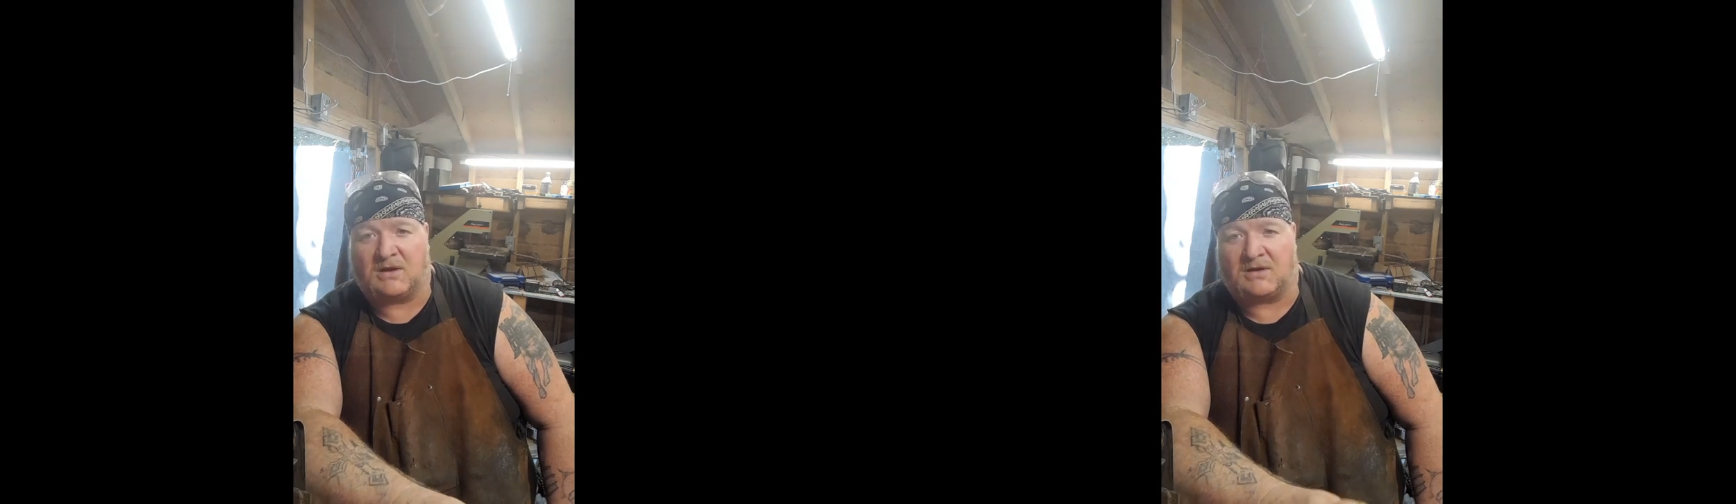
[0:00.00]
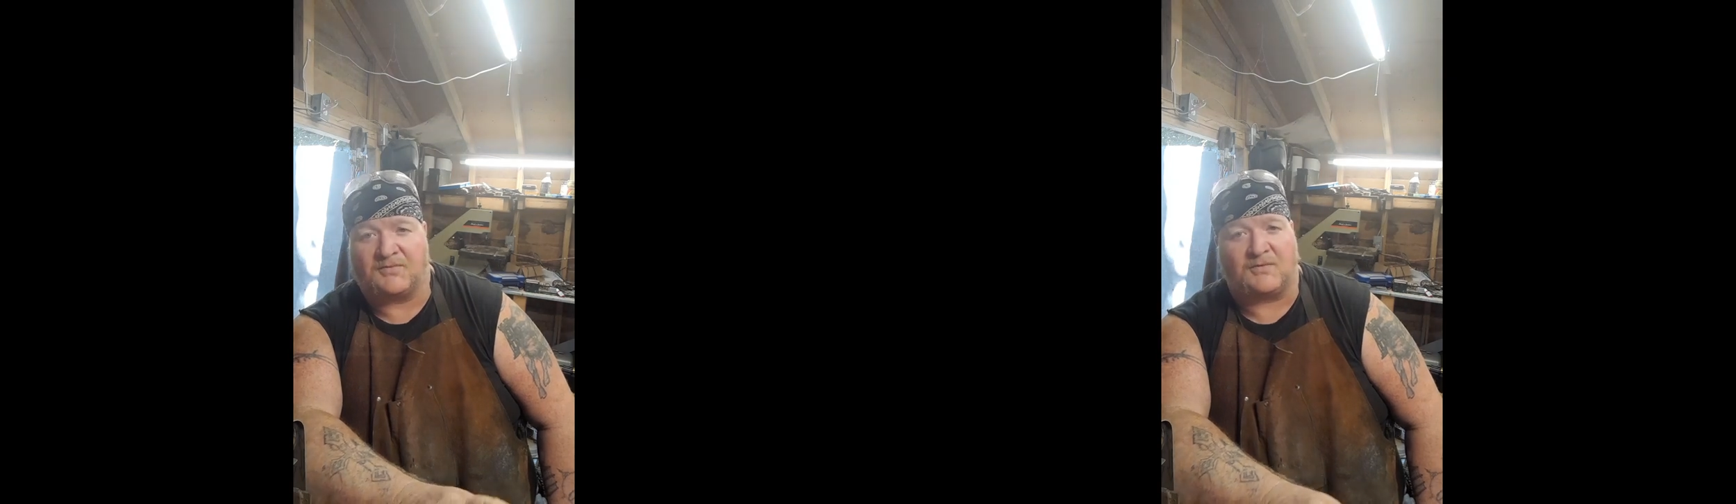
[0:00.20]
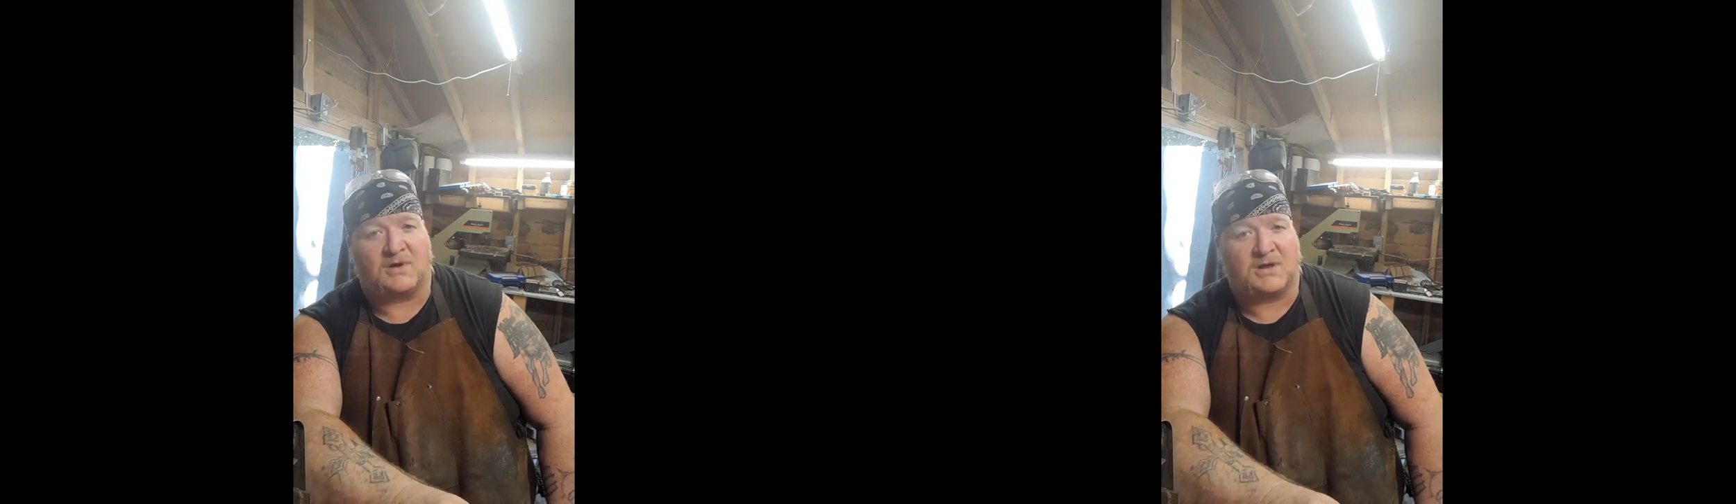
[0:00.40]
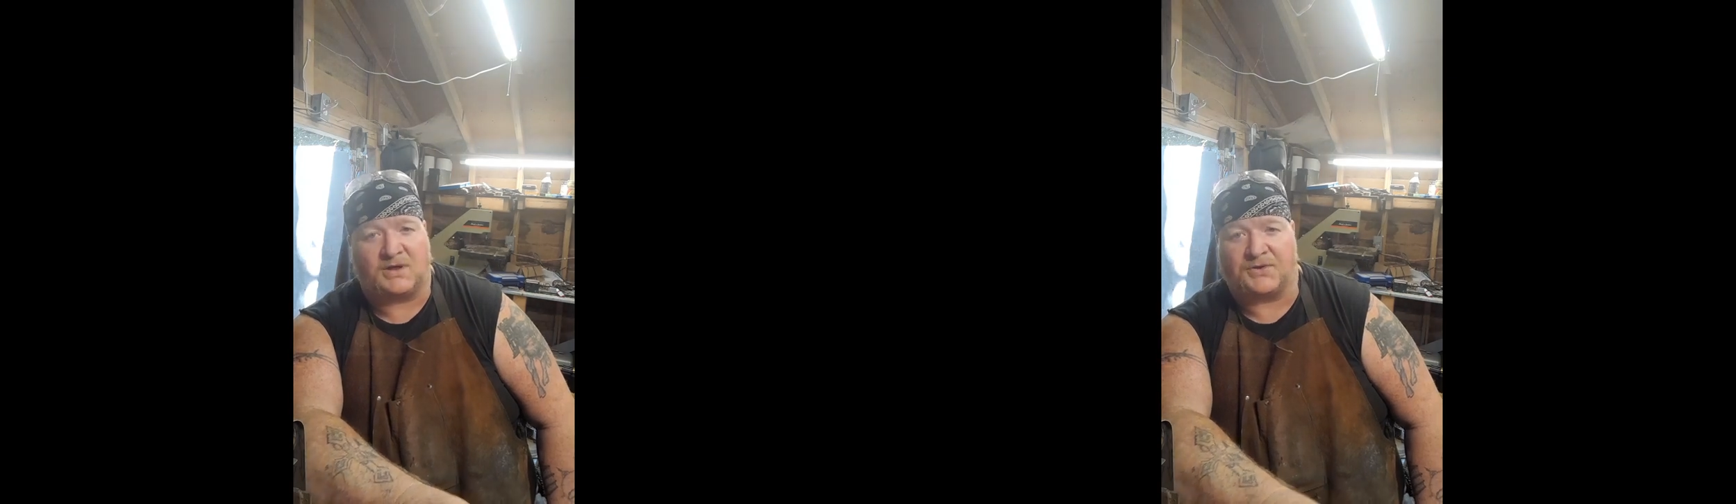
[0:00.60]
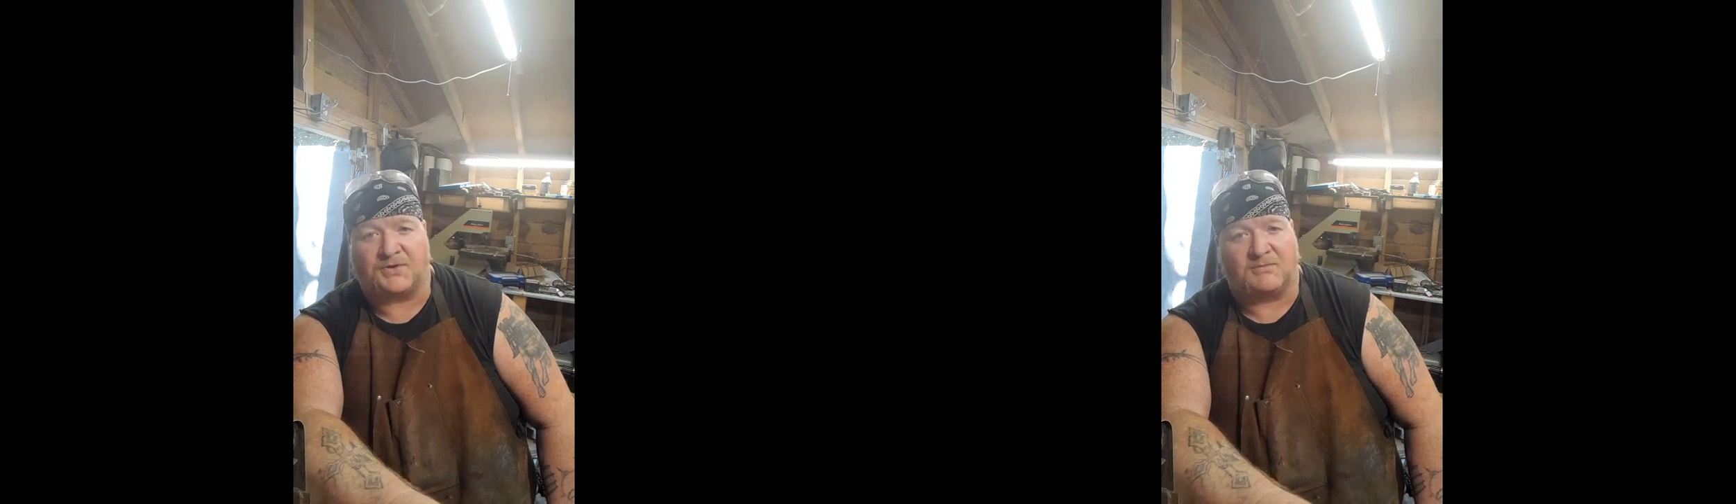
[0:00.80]
Not for a
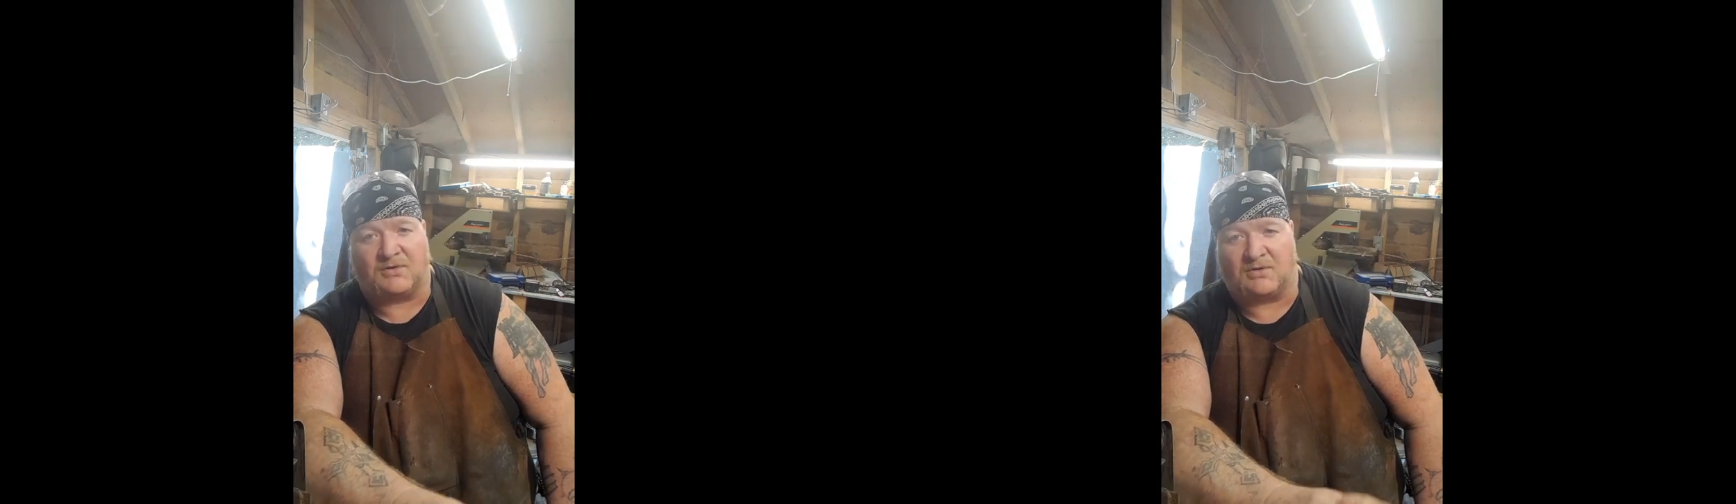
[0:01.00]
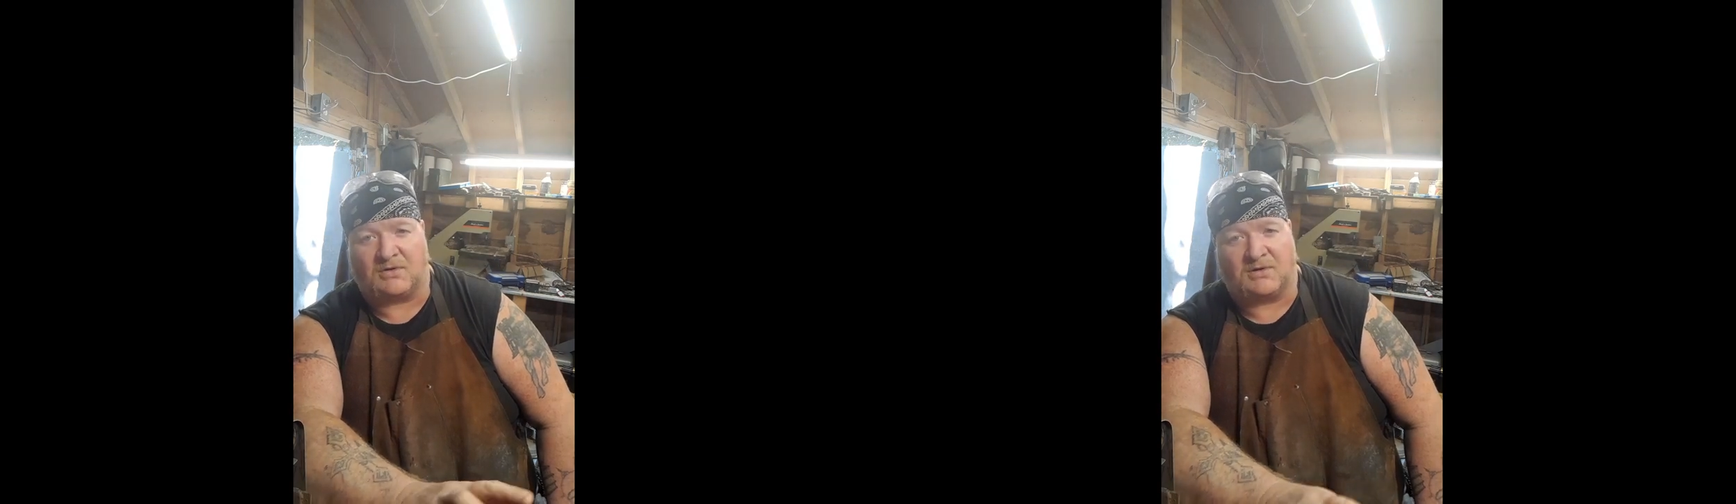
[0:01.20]
customer.